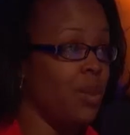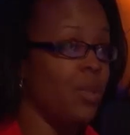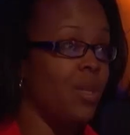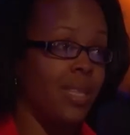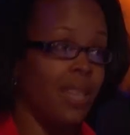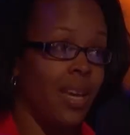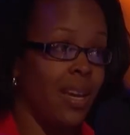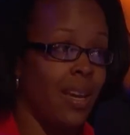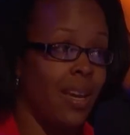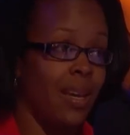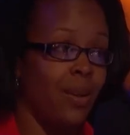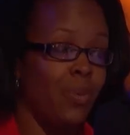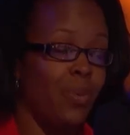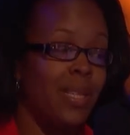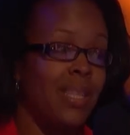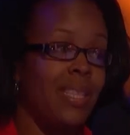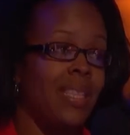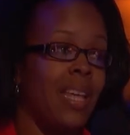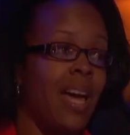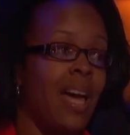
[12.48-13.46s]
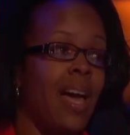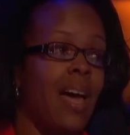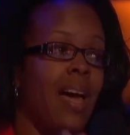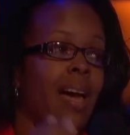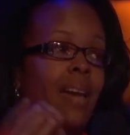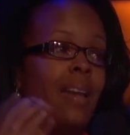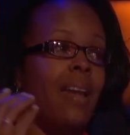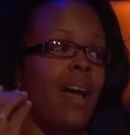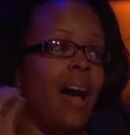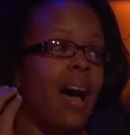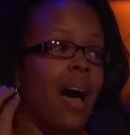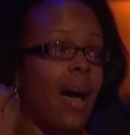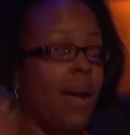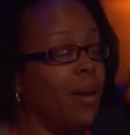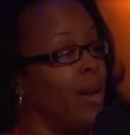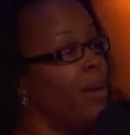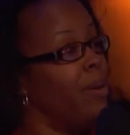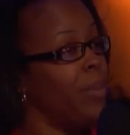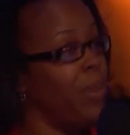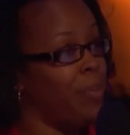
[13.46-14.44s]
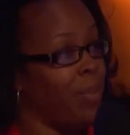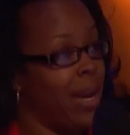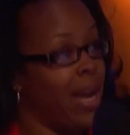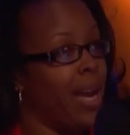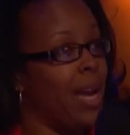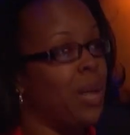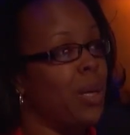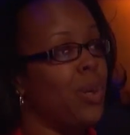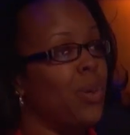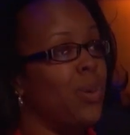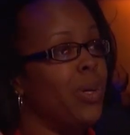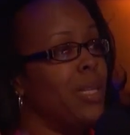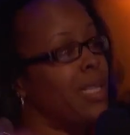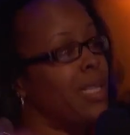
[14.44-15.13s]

you said was that I am a man who